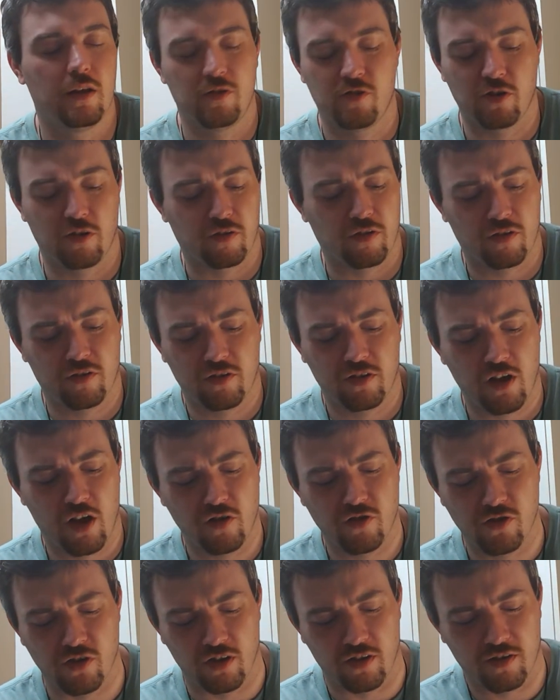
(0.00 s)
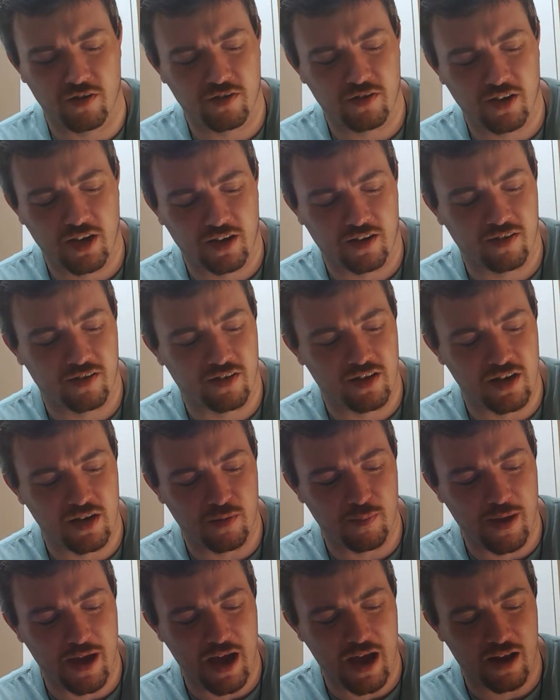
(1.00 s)
Just such a sick
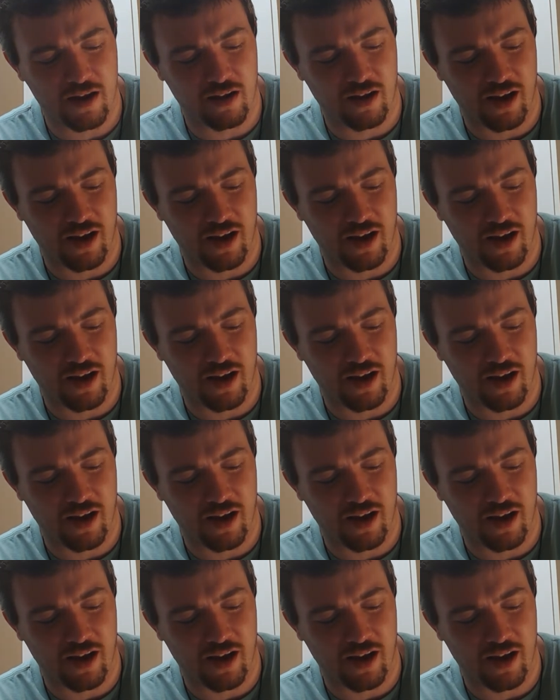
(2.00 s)
scene, man.